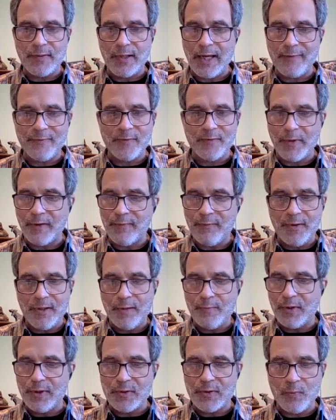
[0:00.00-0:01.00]
after my
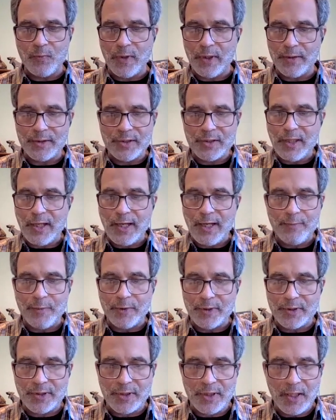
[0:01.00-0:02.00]
family is well
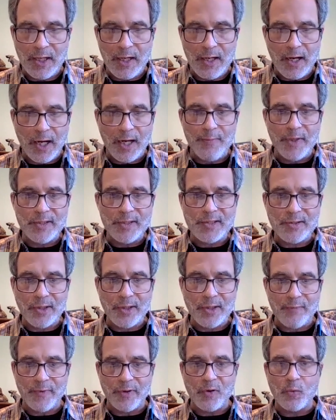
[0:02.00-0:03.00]
established, I might still
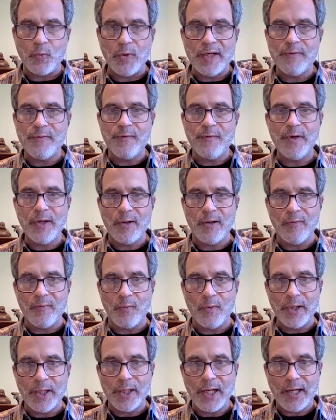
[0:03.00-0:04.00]
have a great fear of
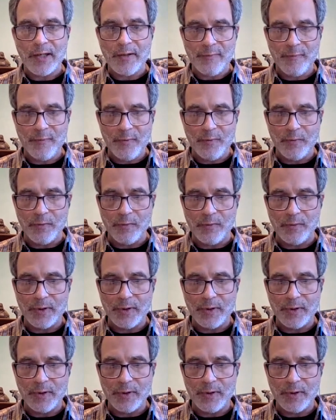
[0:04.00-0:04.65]
running out of food,